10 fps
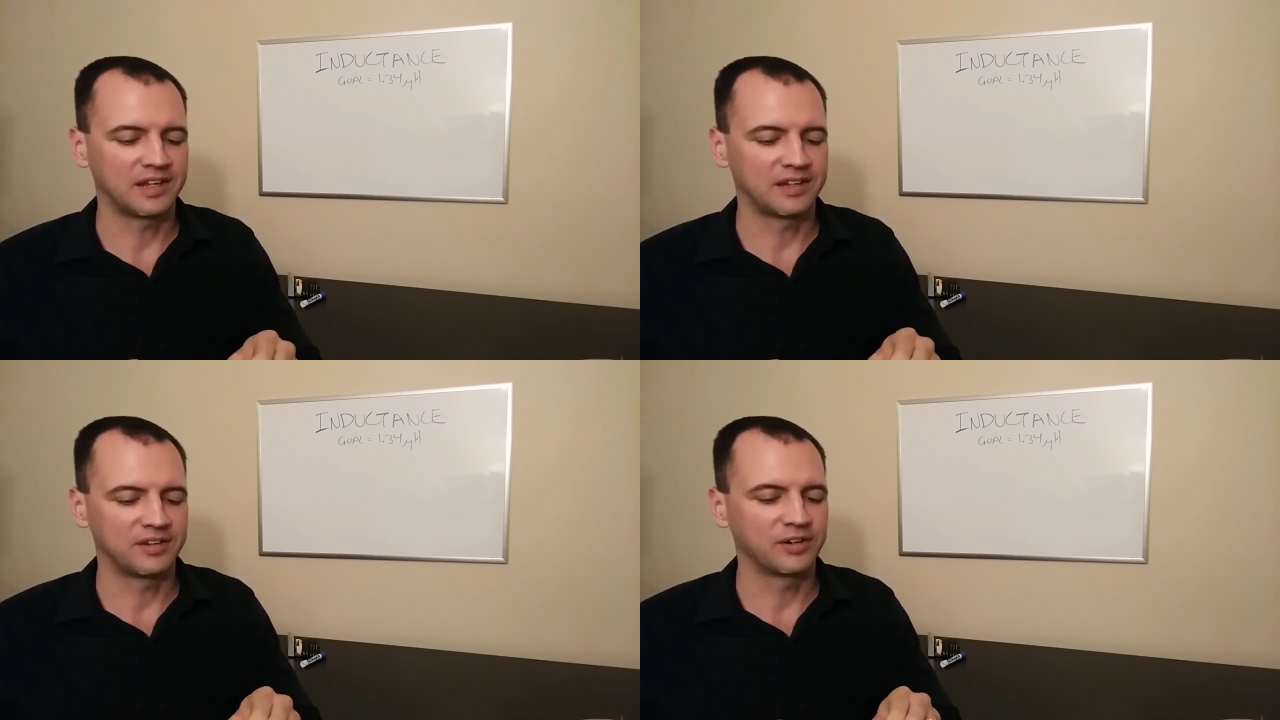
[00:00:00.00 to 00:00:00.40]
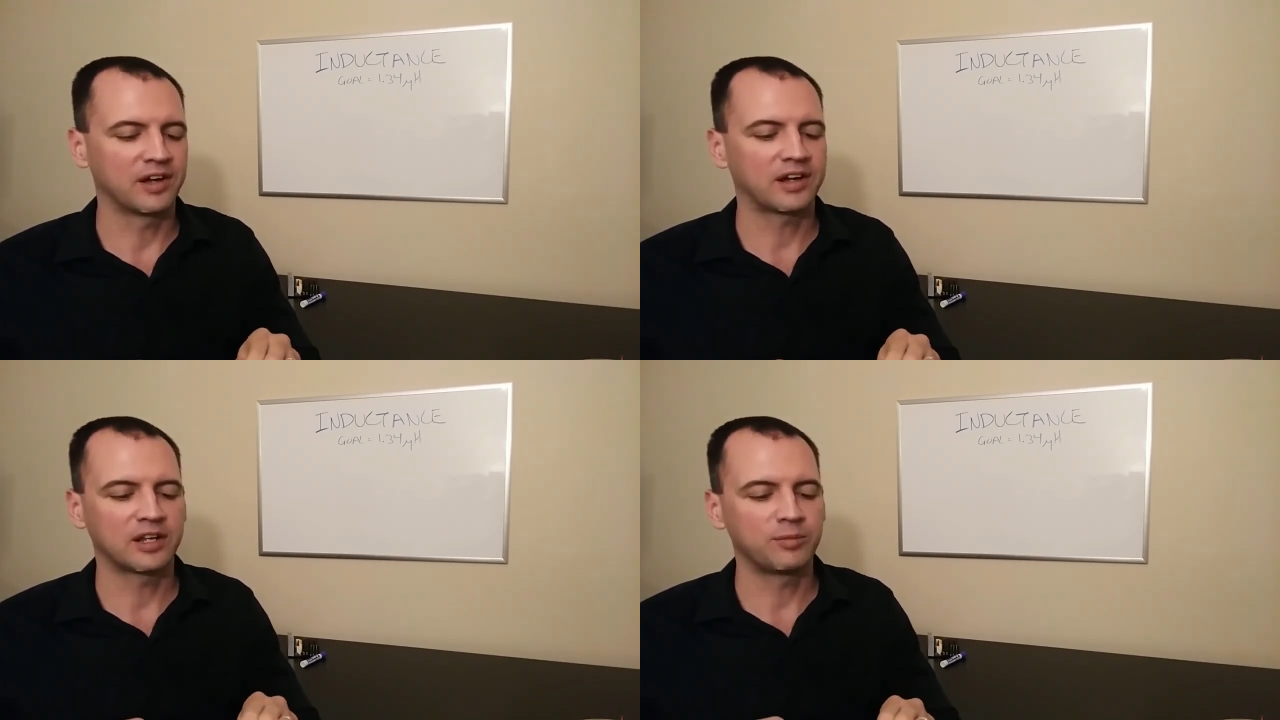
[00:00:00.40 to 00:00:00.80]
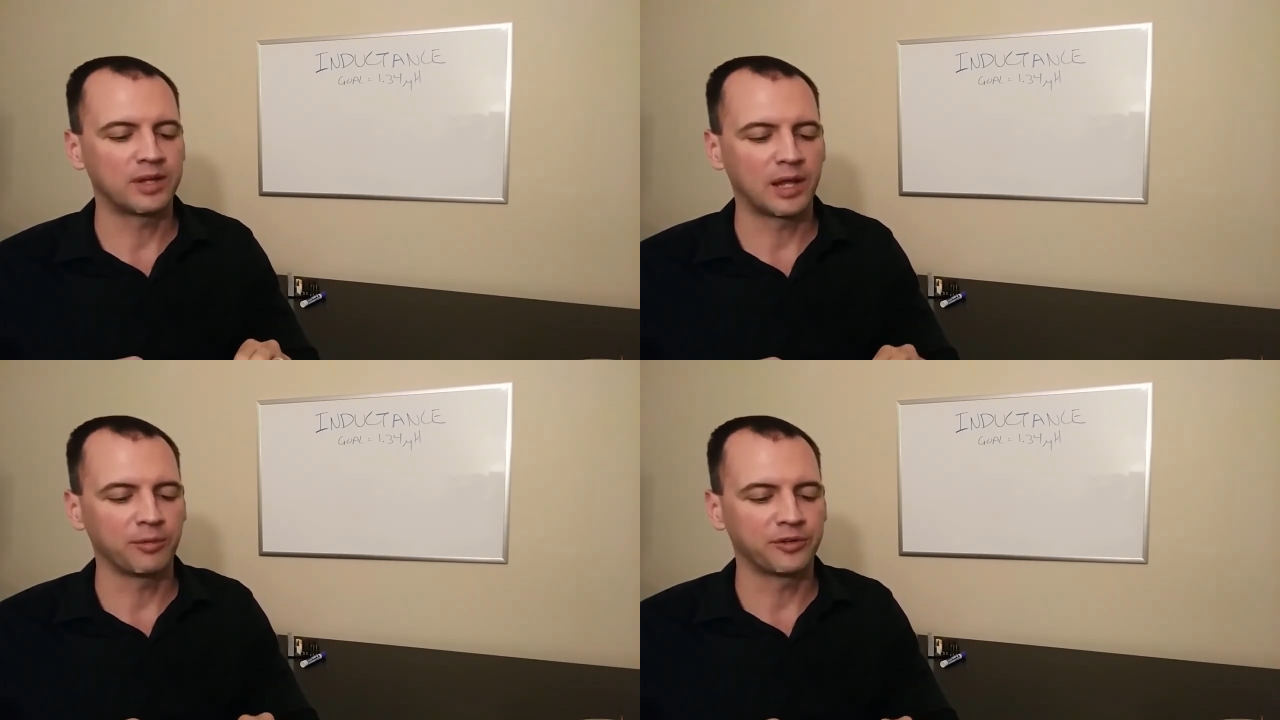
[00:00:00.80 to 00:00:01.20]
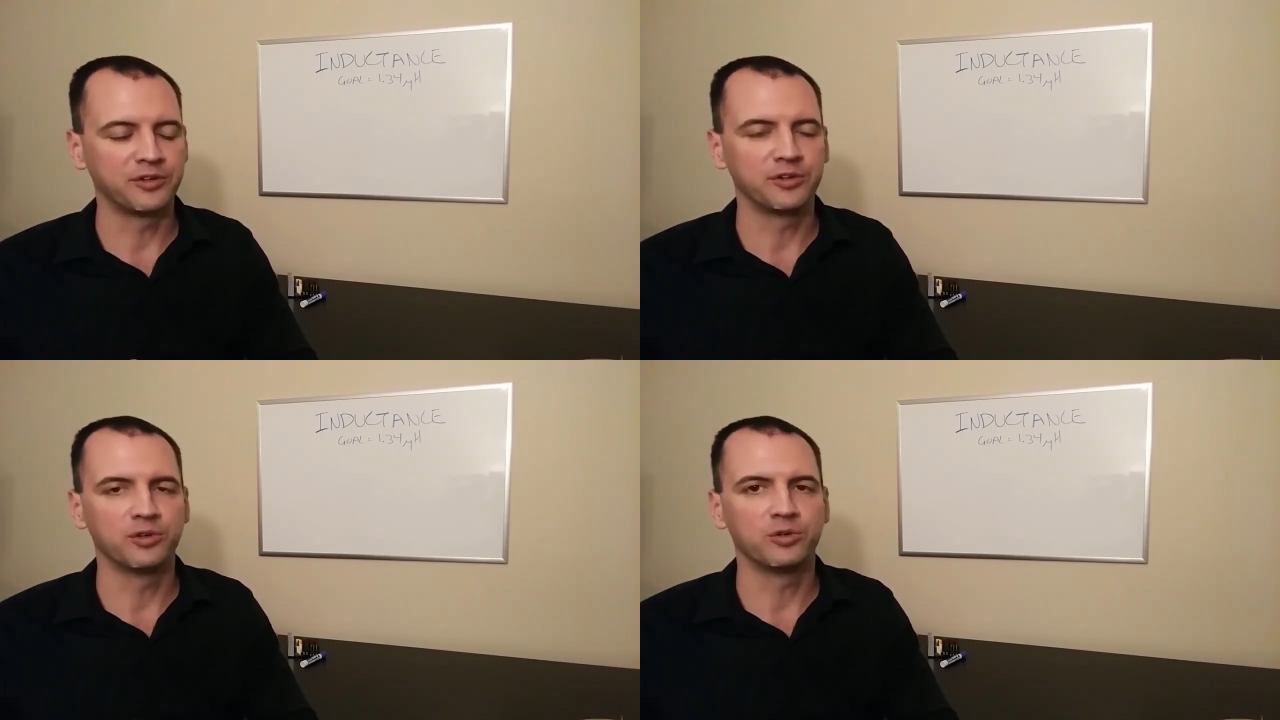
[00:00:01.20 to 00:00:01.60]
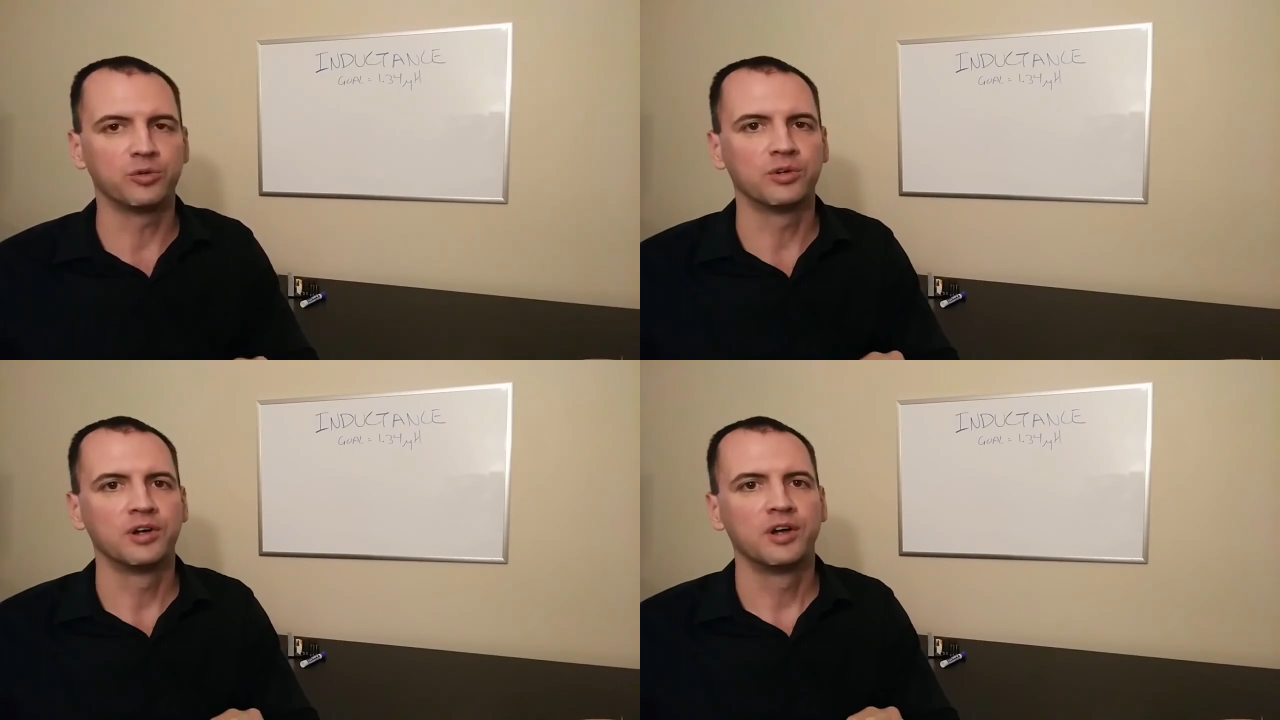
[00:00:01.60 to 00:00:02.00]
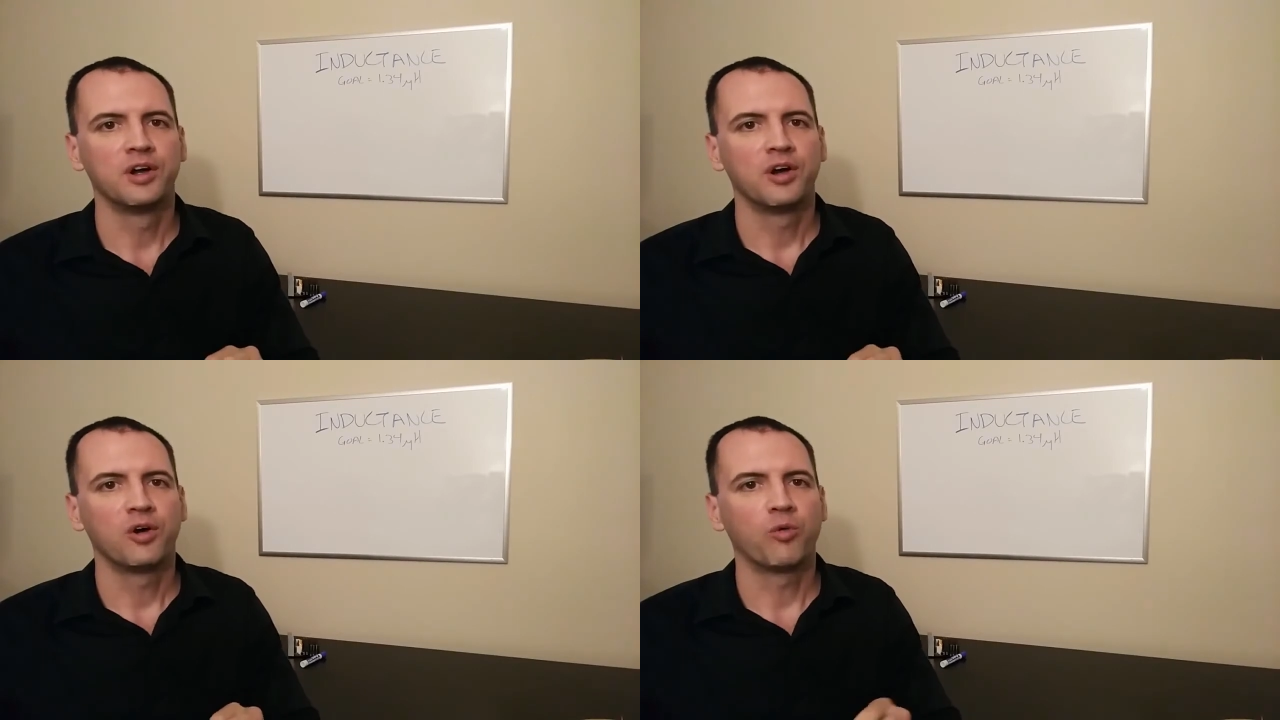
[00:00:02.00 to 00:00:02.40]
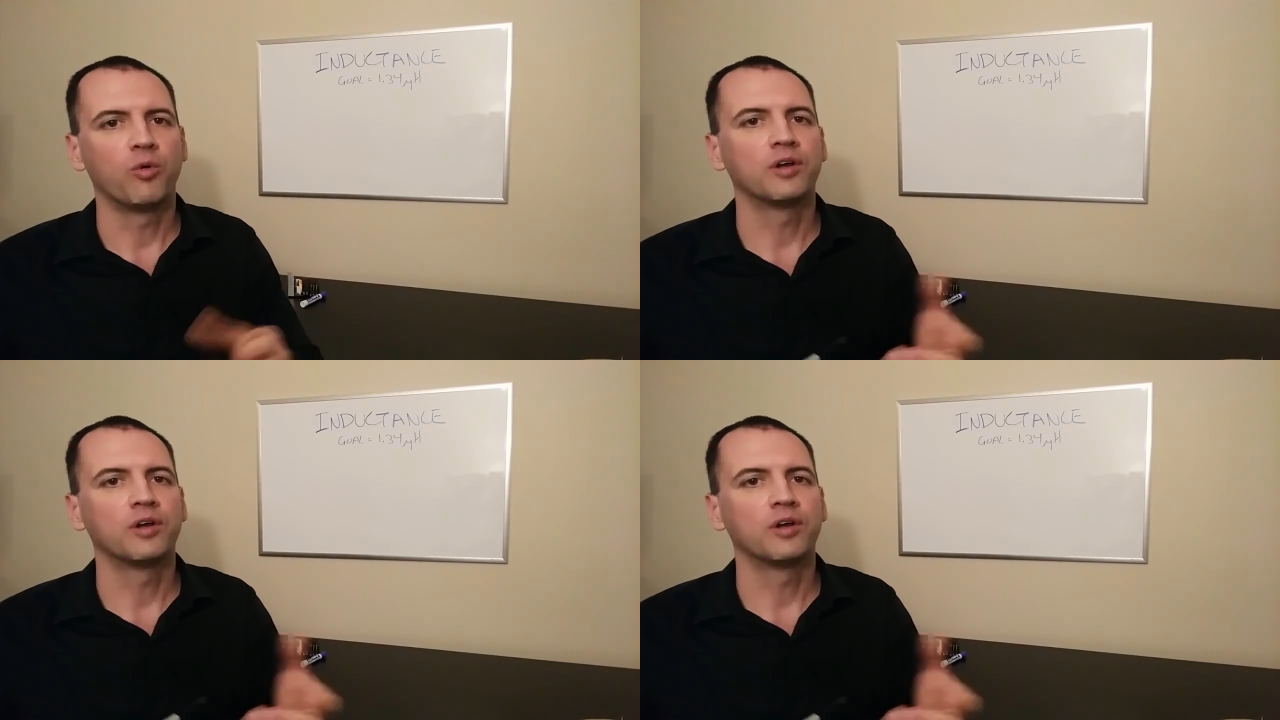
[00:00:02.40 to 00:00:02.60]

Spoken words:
You're not going to be able to do one